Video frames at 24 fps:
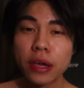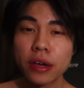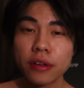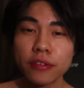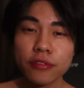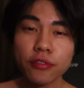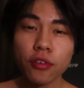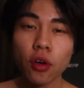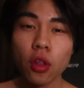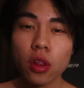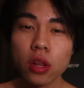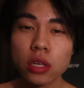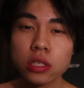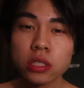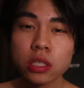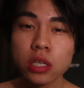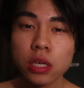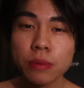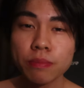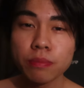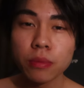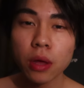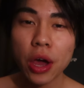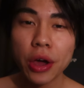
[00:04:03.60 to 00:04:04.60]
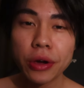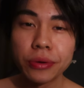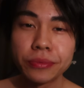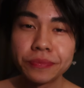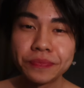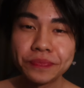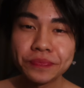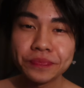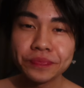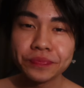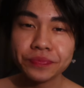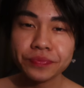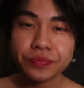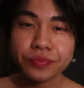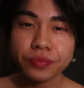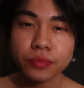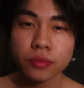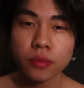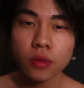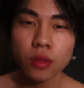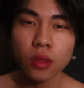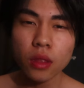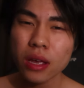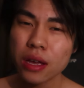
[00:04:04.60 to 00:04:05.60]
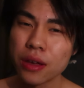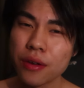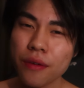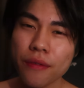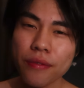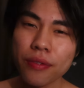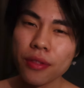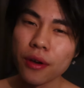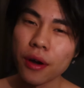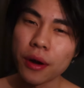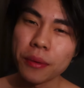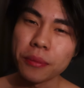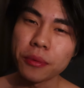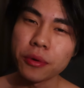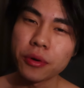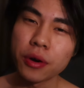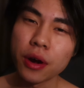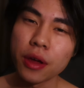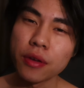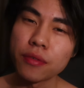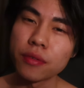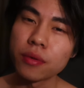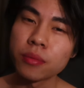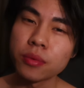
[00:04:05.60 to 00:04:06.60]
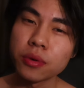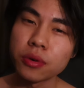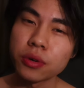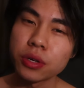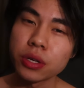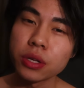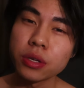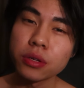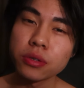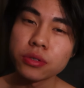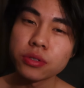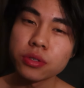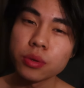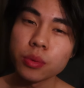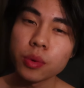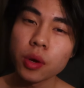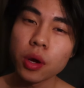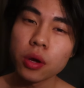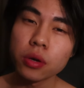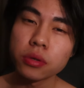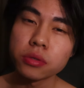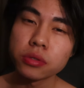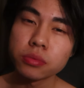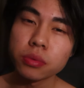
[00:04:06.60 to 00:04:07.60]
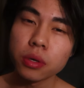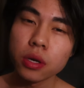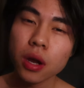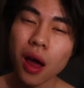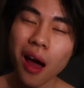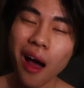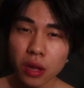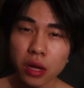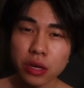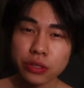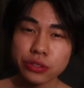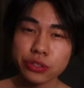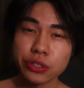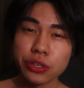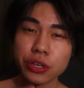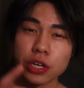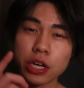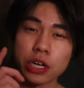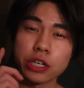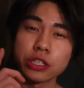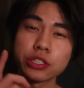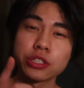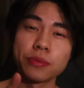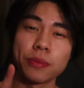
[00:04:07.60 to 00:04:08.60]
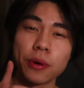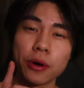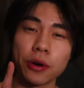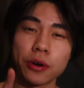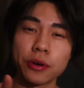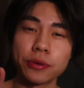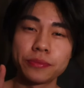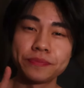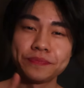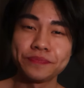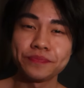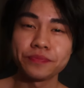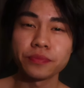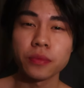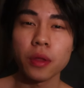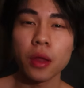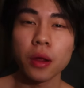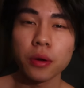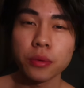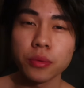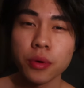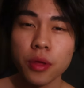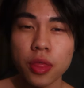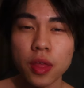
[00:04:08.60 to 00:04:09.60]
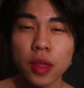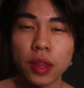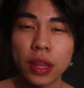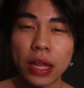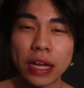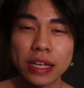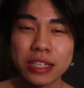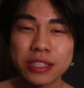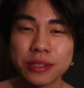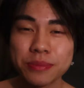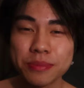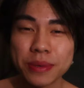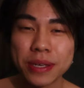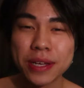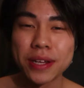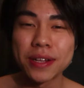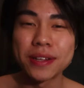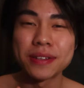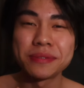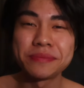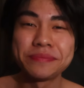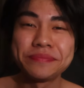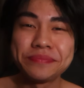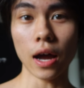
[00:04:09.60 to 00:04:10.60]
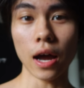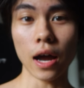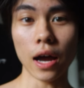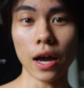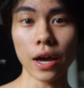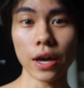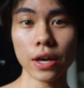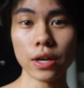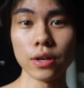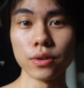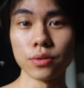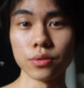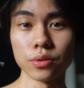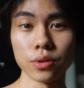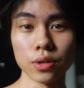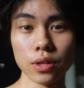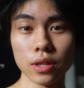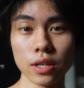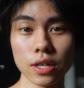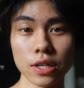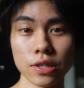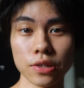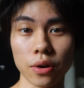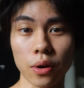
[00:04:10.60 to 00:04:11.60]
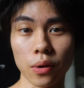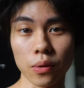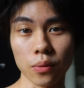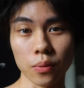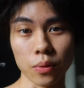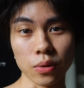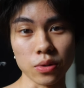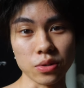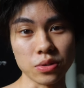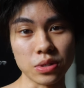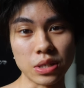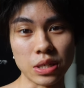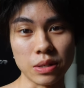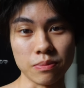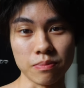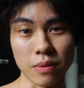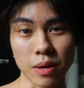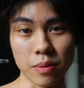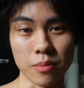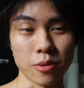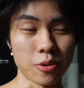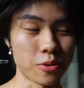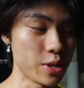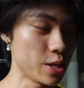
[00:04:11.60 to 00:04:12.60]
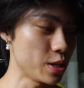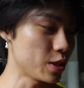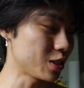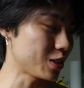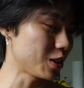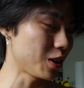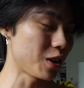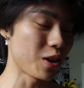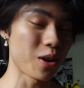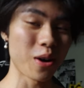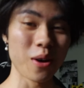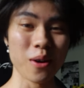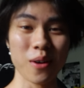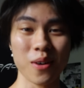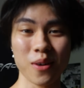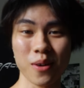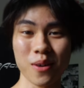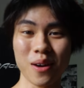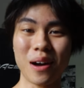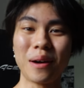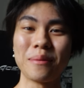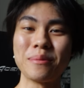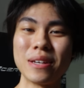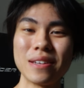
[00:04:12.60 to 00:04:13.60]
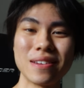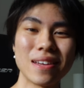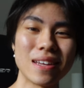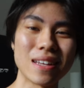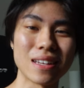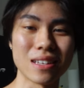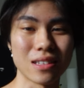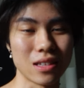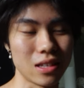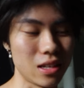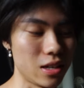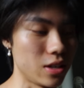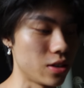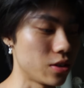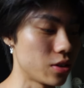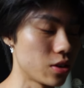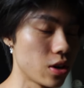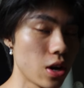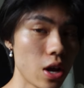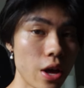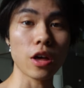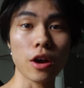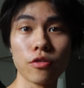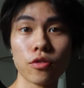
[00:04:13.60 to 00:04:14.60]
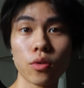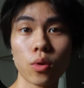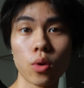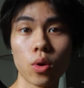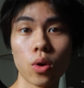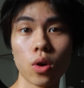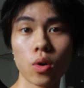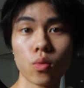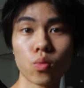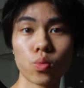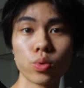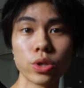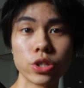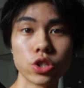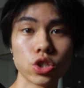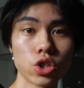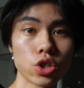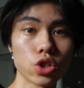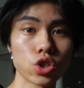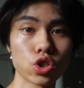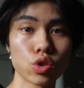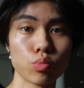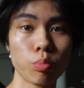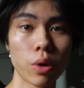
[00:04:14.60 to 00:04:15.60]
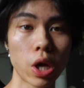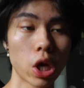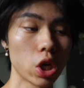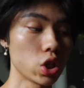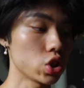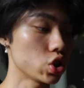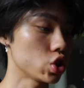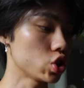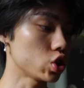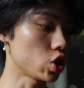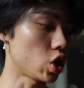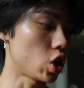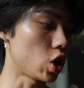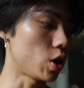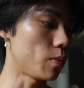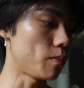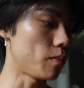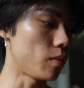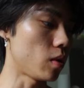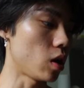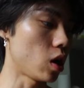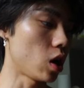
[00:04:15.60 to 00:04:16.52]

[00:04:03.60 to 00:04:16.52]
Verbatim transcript: can fall asleep now. Even though I'm craving burritos to be honest, but I'll see you guys tomorrow with the next meal. I really don't want to eat my burrito. I'm eating it later. Therefore, we just made some